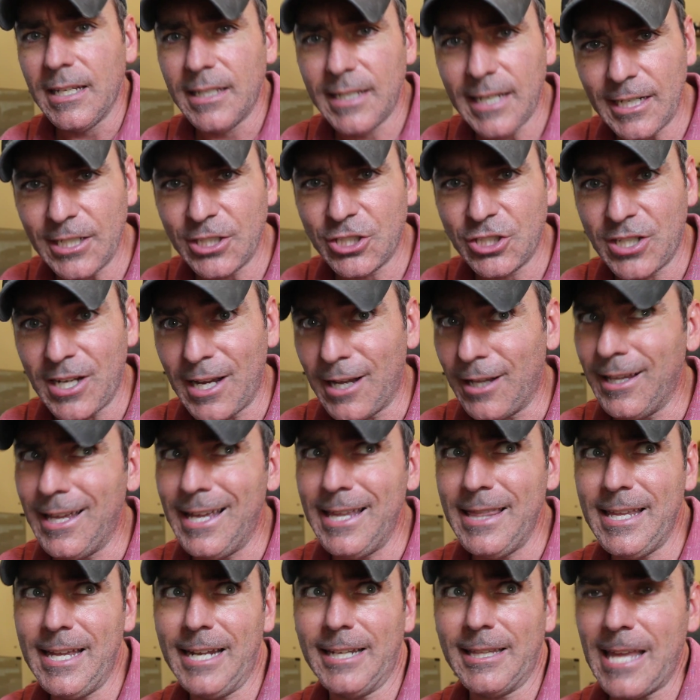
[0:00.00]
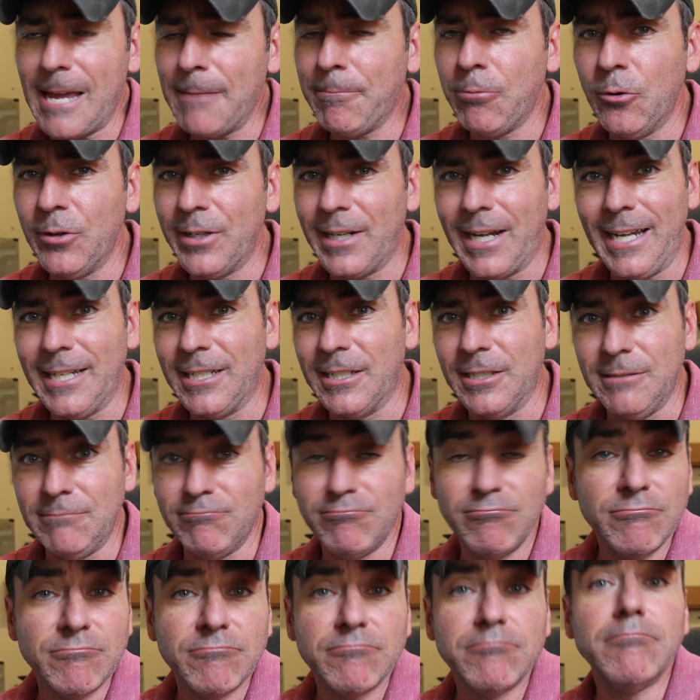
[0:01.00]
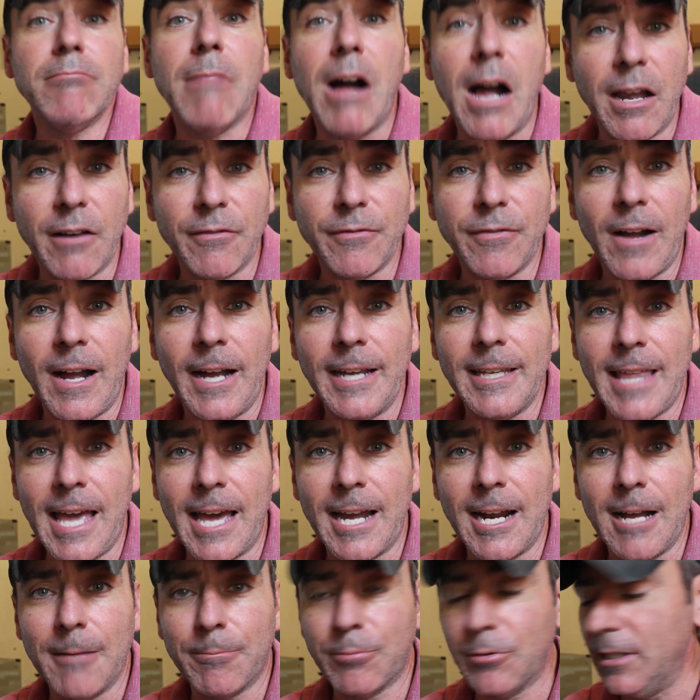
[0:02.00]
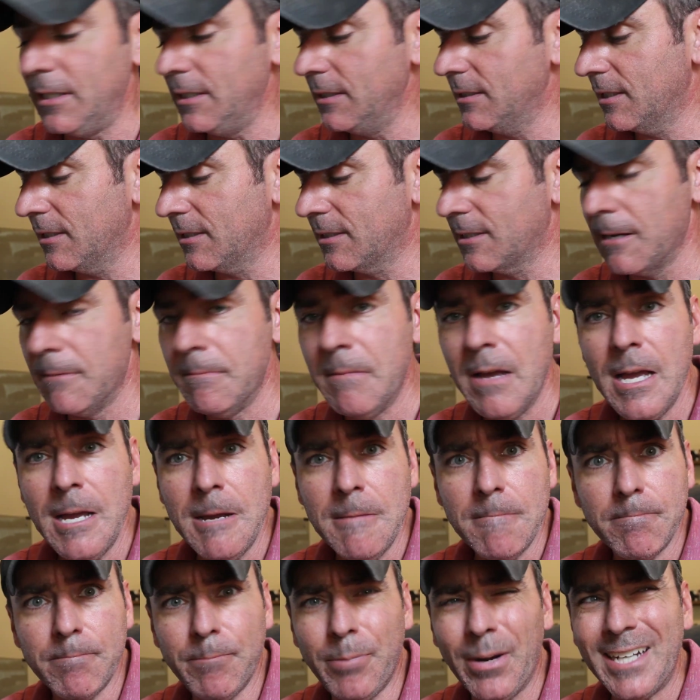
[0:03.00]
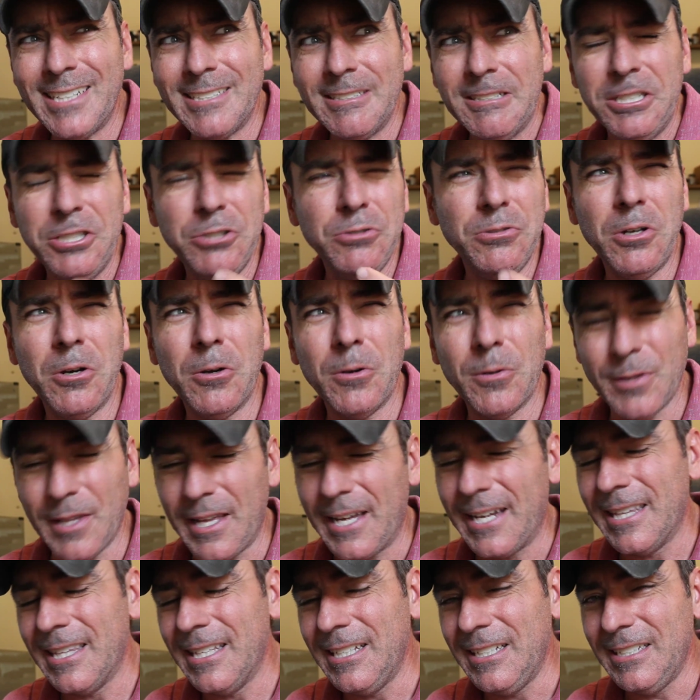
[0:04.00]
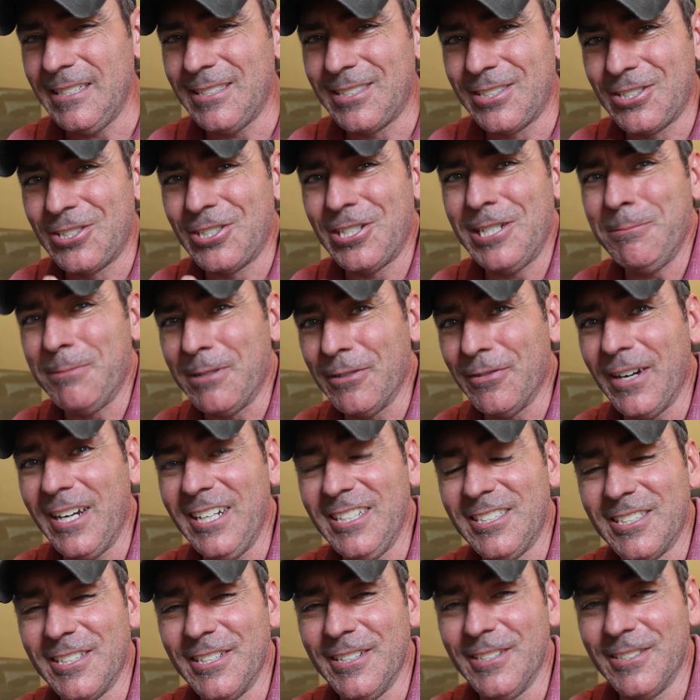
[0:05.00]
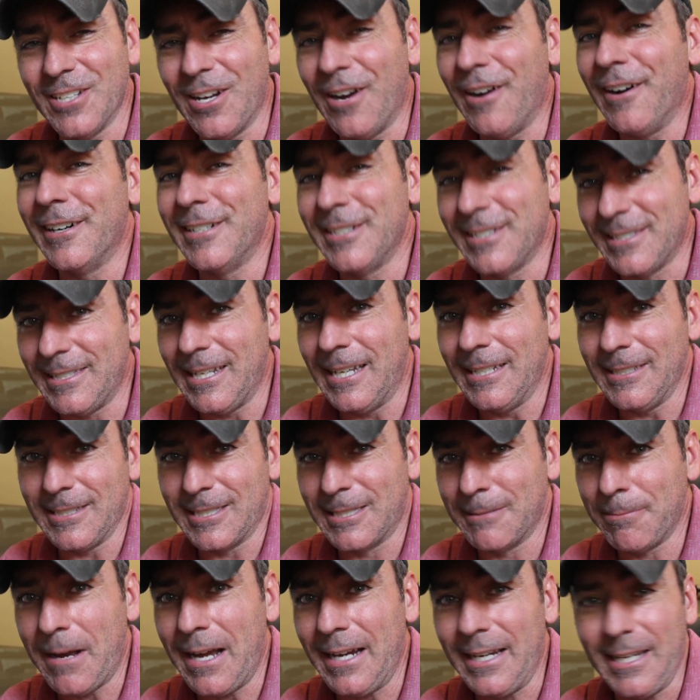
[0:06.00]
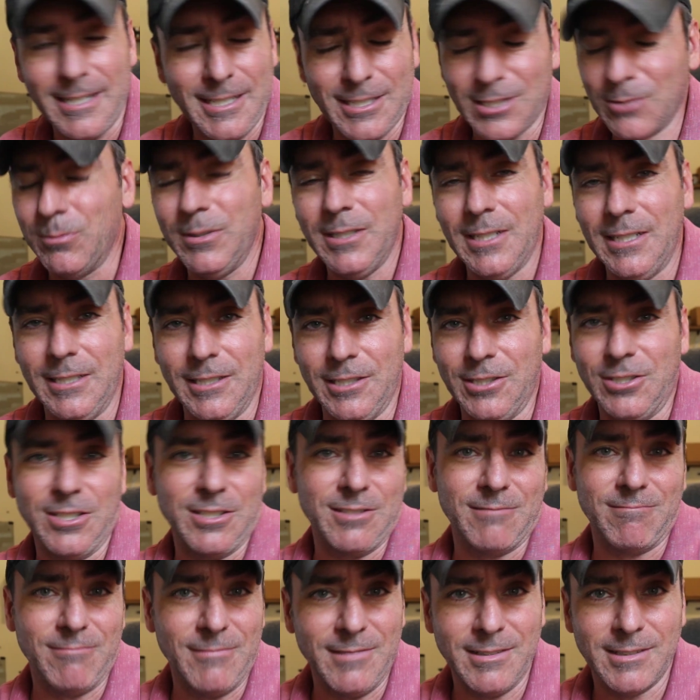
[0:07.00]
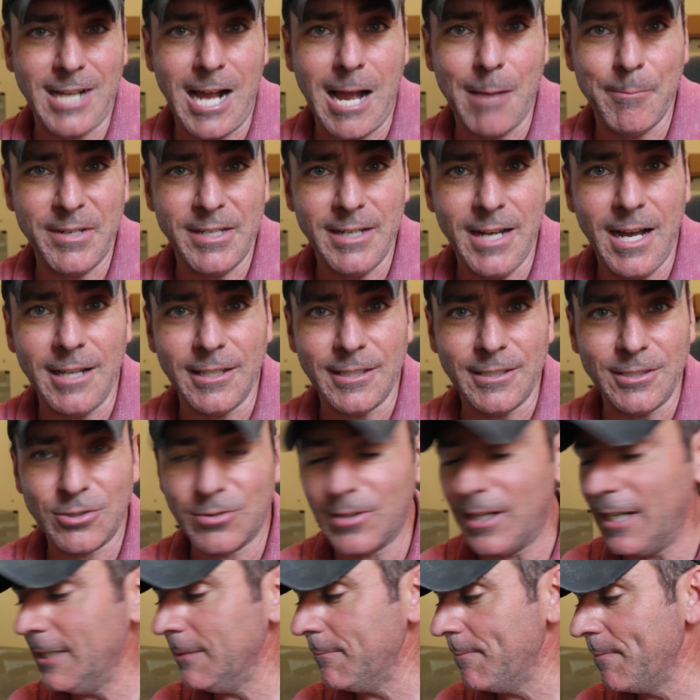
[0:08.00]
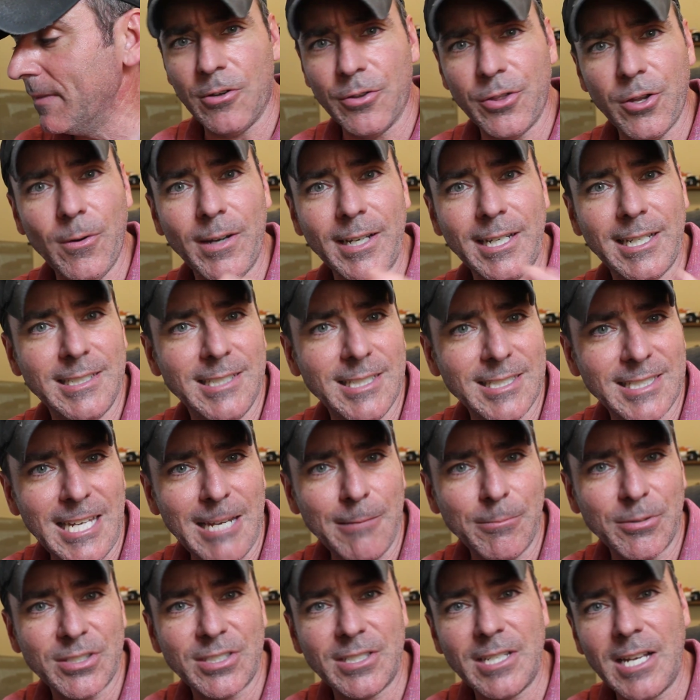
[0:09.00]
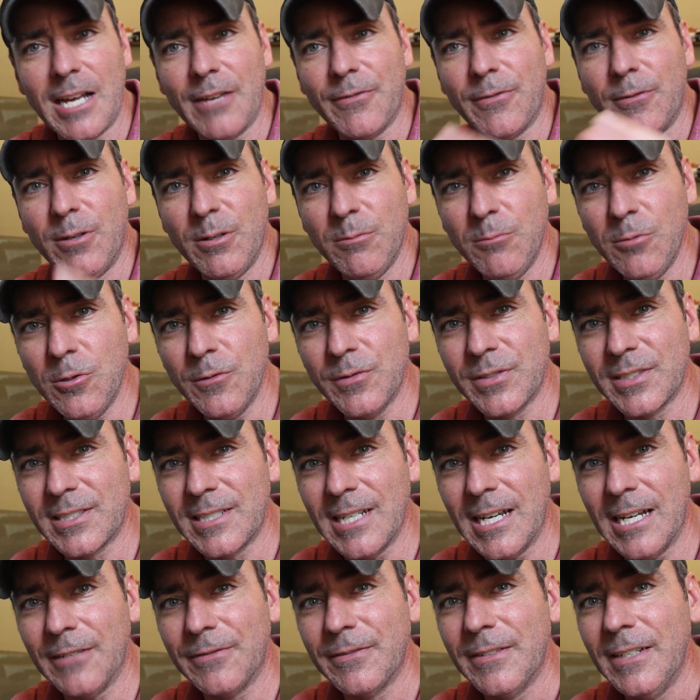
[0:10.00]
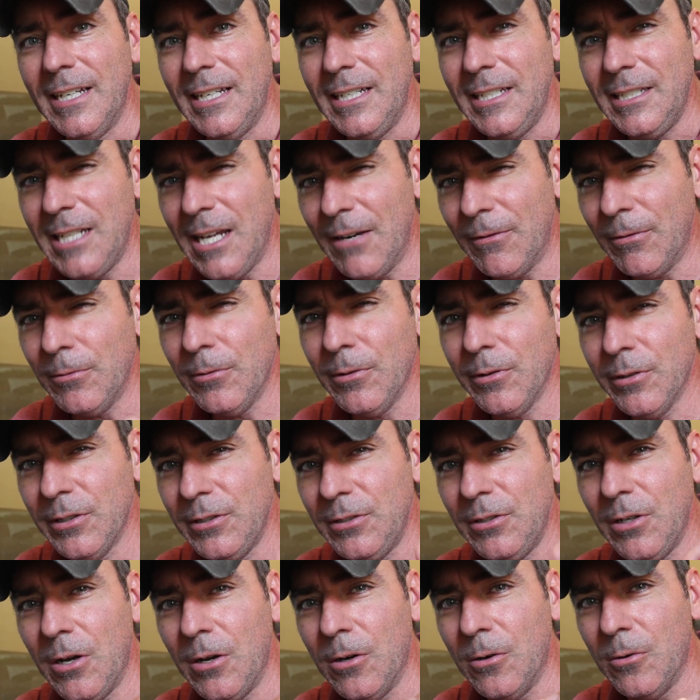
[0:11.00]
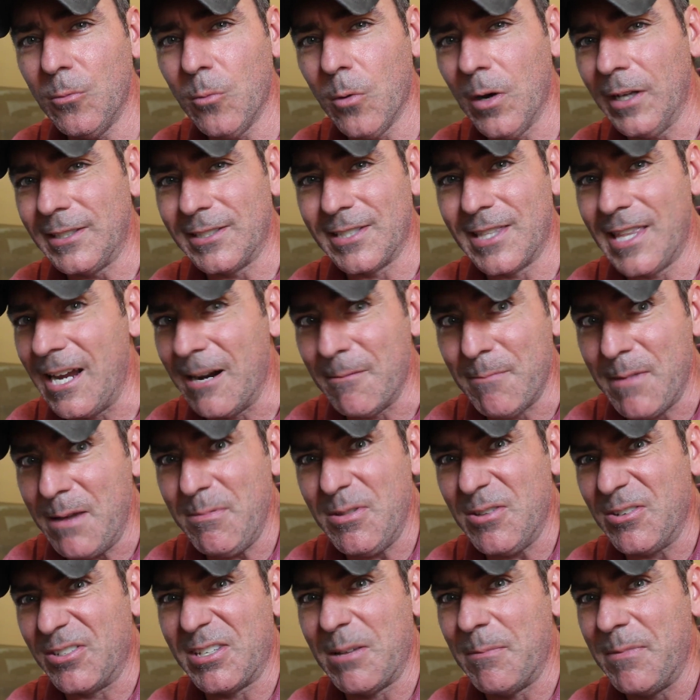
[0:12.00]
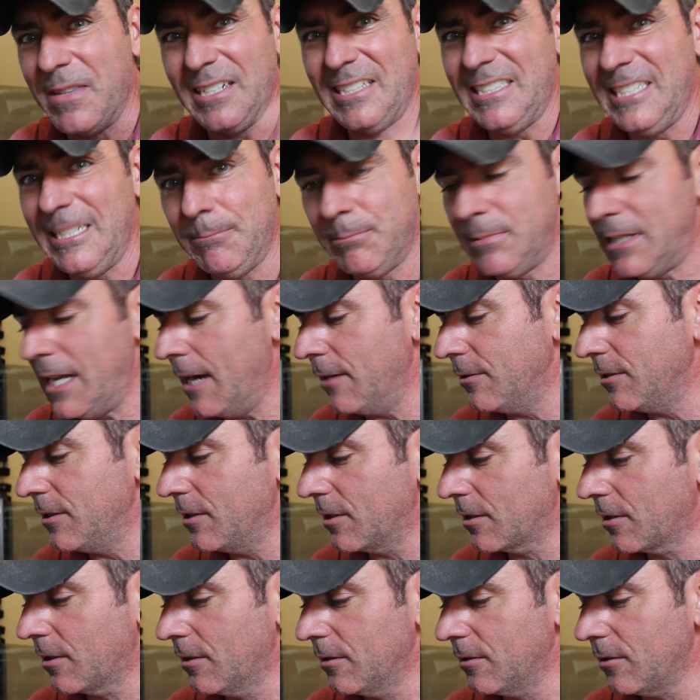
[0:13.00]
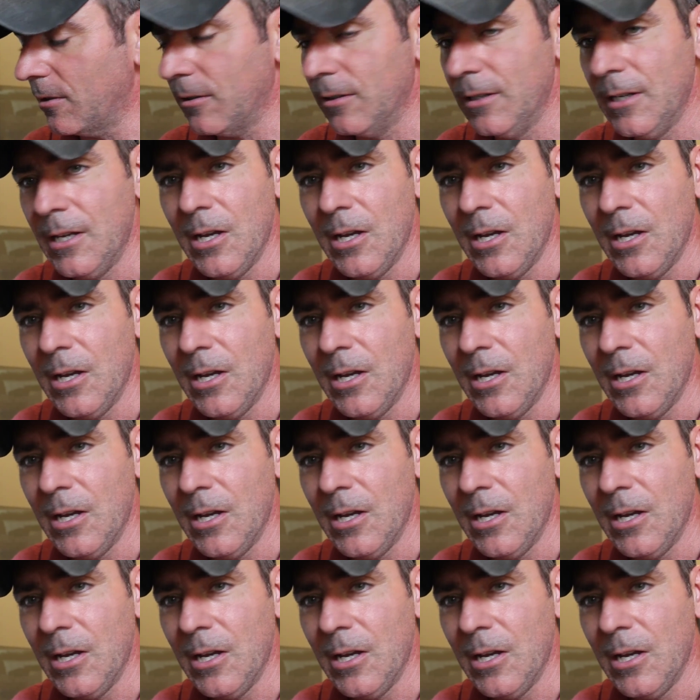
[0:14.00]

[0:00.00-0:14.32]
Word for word: get a shell, and at that point I could modify that operating system, but you know a lot of these cheap devices are set to spy on us. We, it's just common knowledge, right? And although I could disable stuff and remove stuff, you never really know what's there. Maybe there's something deep down in the kernel.